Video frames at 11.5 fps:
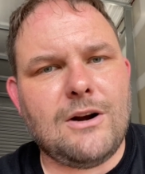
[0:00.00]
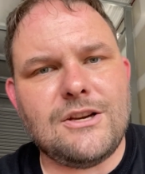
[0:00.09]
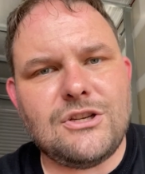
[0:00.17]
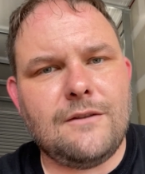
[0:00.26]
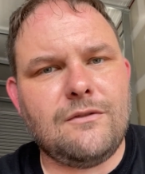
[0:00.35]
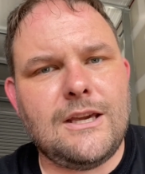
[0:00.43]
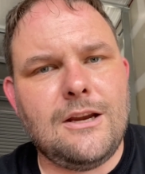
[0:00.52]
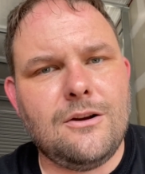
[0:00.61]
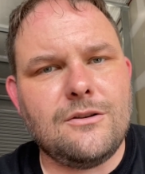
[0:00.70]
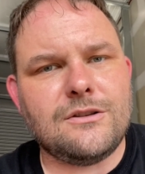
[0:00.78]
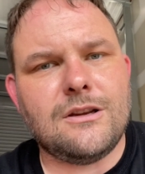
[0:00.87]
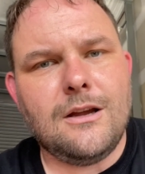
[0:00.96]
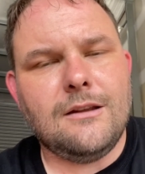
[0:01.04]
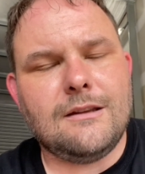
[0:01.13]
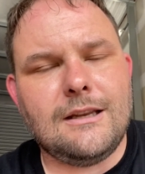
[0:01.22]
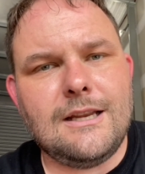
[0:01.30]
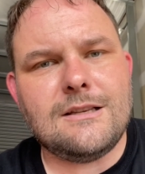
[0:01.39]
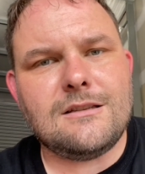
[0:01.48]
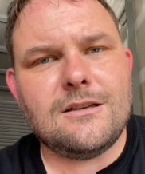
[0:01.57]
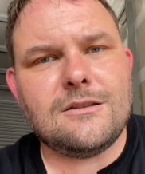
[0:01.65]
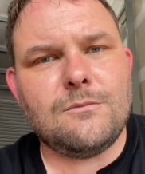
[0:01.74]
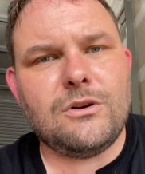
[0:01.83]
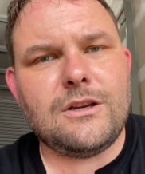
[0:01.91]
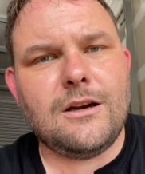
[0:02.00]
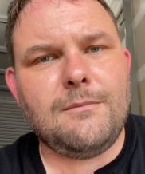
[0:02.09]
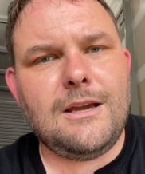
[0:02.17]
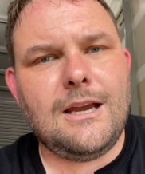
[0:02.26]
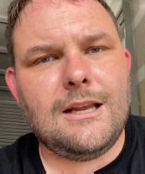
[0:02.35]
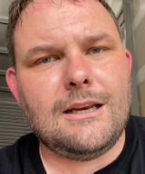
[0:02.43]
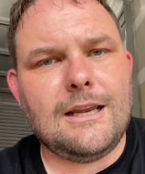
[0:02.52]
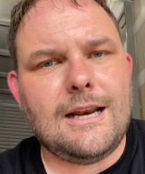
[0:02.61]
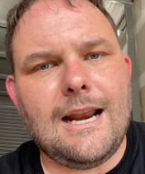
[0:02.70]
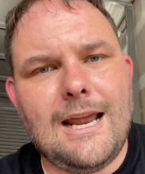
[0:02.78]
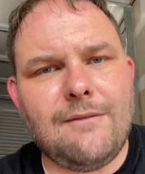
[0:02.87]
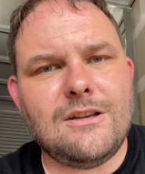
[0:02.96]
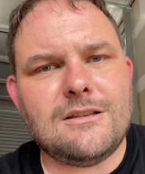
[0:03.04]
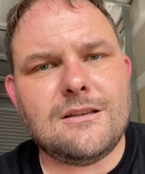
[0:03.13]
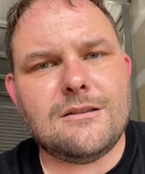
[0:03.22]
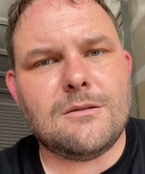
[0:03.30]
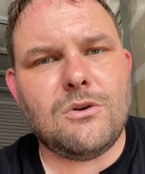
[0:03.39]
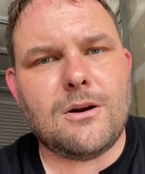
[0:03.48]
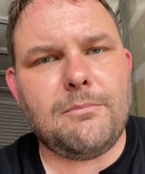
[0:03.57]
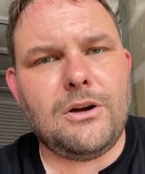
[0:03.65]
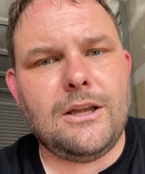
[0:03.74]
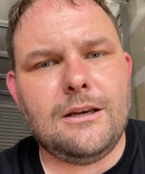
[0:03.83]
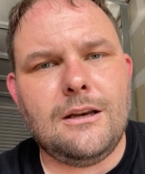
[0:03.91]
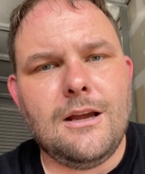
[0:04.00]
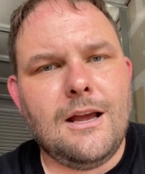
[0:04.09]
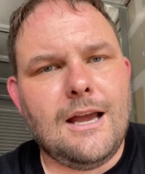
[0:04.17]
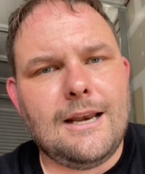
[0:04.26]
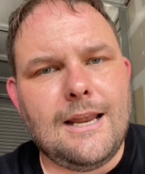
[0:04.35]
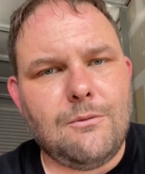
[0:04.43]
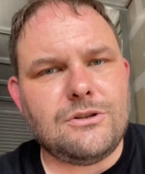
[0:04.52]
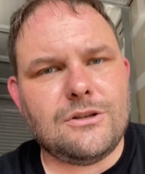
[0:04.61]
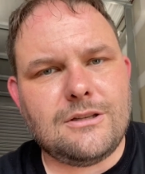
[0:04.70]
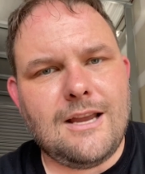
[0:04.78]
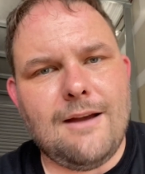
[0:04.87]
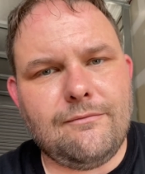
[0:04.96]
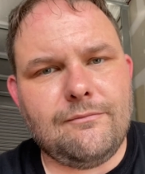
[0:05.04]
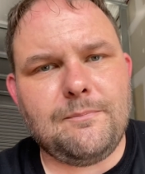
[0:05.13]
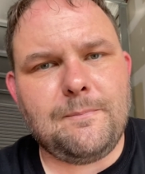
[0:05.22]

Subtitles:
When I shift gears, then this system would come in, and then I'd have this system on a button, and they would just have,